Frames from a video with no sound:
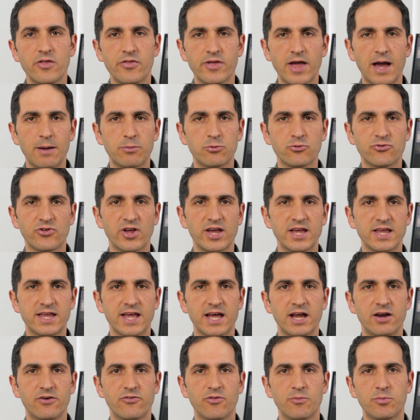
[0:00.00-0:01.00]
The app will take
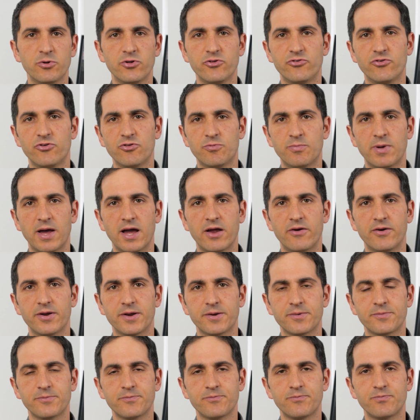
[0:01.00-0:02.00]
care of the Bluetooth
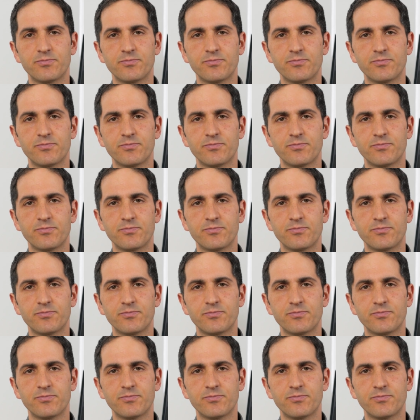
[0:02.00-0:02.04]
pairing.